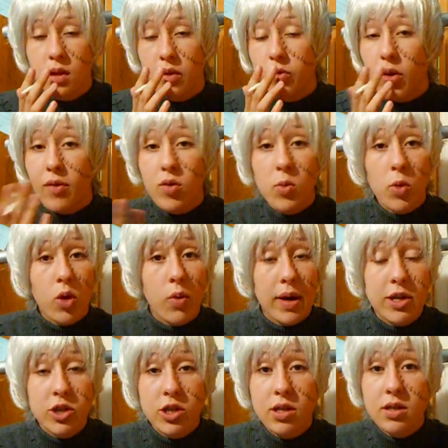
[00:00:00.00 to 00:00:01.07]
If you have any more
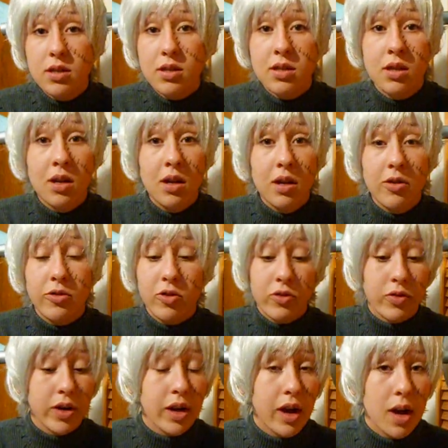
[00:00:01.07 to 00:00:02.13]
questions, feel
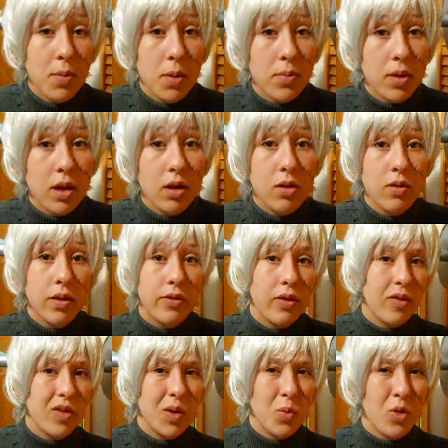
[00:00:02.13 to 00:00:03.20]
free to comment below. If
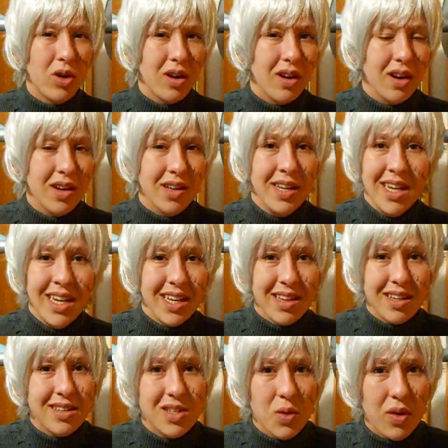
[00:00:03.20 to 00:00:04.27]
you have any more
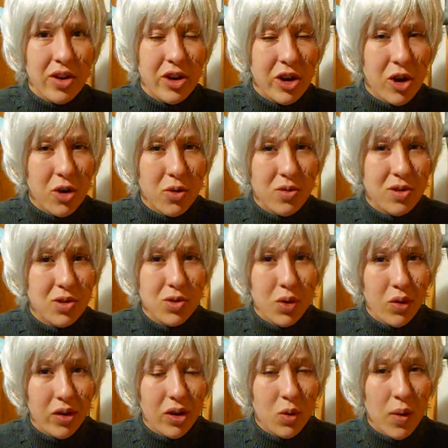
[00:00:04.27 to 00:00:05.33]
things that you want to know
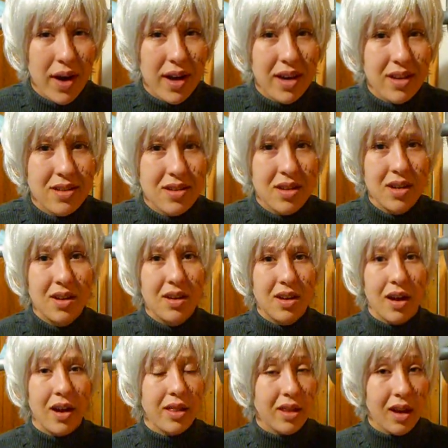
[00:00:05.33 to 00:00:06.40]
tutorial-wise,
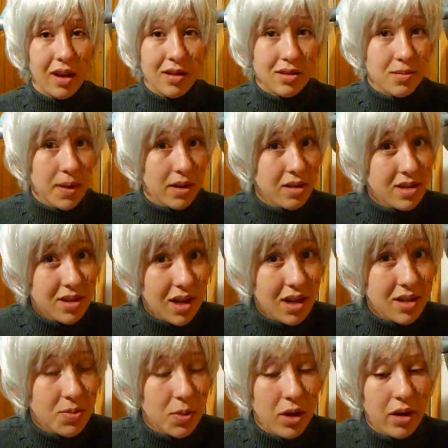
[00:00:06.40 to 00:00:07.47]
anything else about this
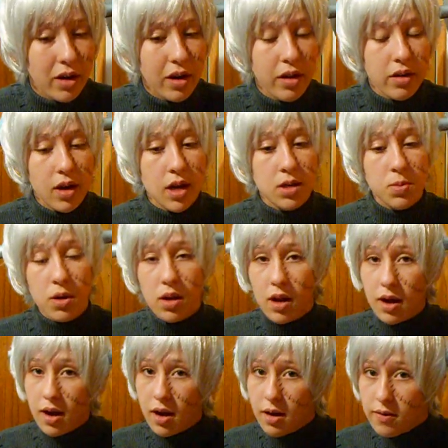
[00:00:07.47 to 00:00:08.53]
cosplay or any other cosplay
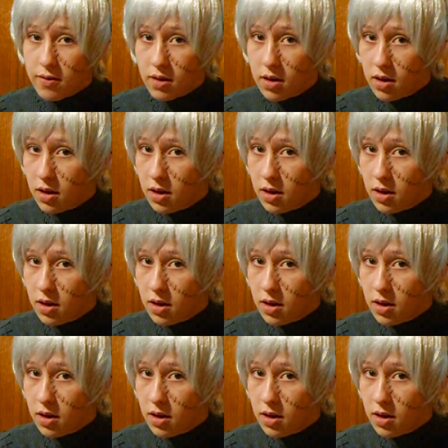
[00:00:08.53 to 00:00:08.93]
that I have.